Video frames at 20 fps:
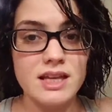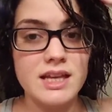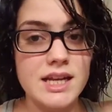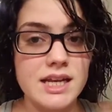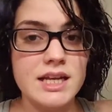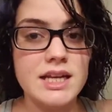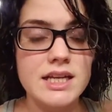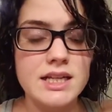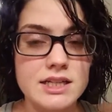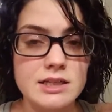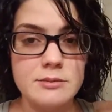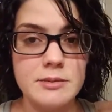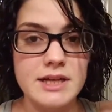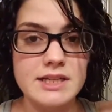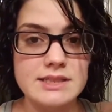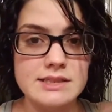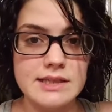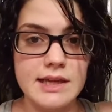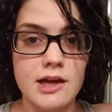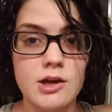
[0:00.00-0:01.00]
getting it into
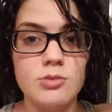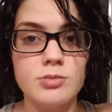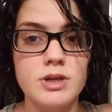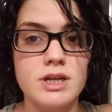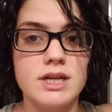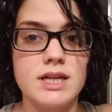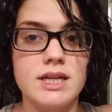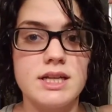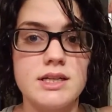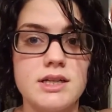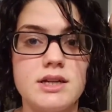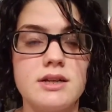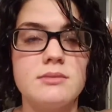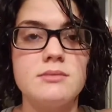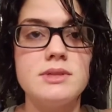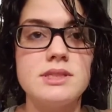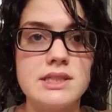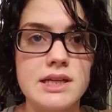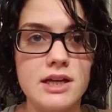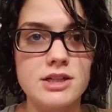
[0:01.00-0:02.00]
my scalp and
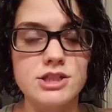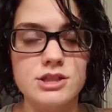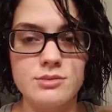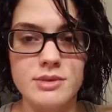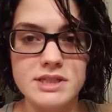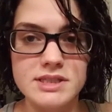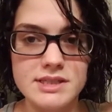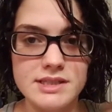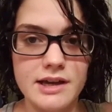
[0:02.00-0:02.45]
massaging my